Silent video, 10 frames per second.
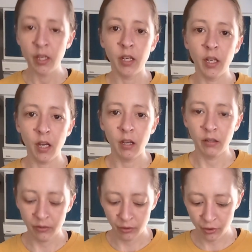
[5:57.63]
and
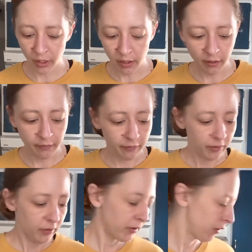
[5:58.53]
I'll strain off
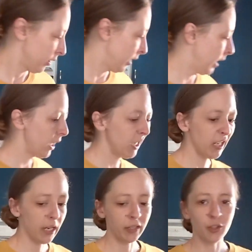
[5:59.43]

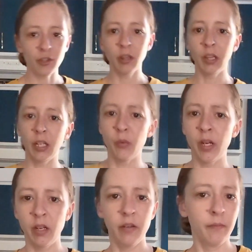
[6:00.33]
any extra
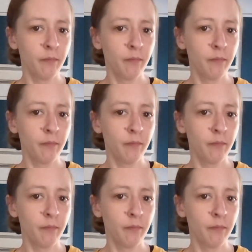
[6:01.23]
liquid